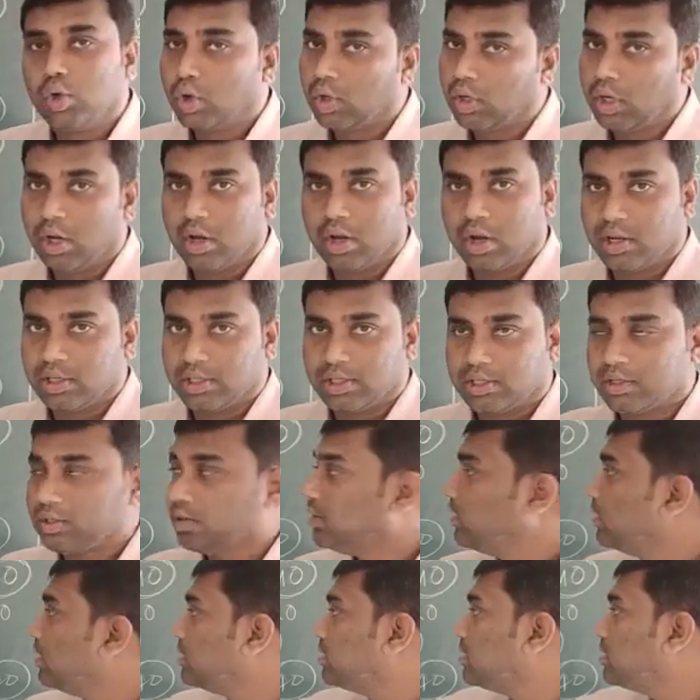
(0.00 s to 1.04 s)
total
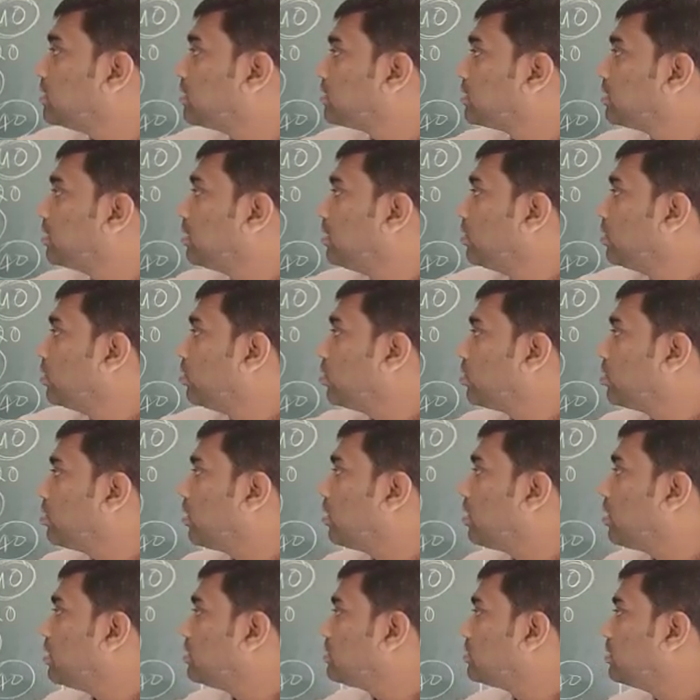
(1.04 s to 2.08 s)
cost. This is
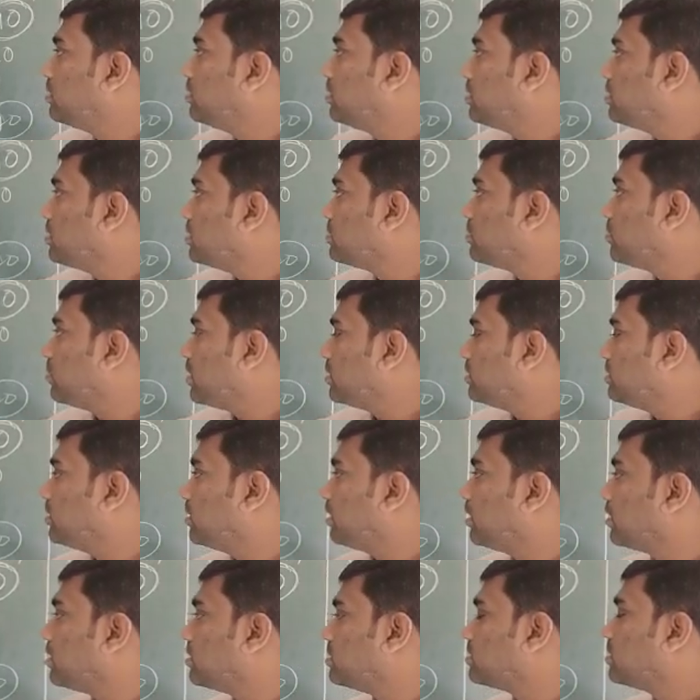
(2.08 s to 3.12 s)
total cost, this is
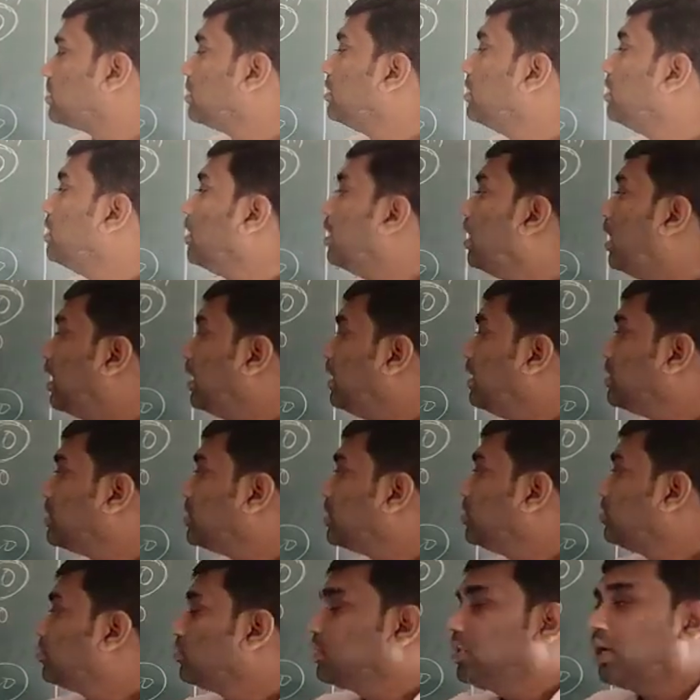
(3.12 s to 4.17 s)
marginal cost.
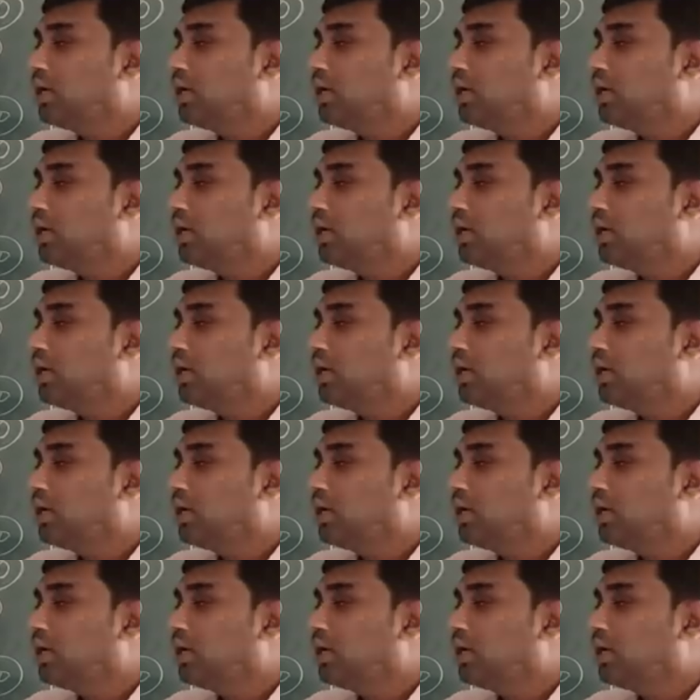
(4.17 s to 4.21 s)
Addition to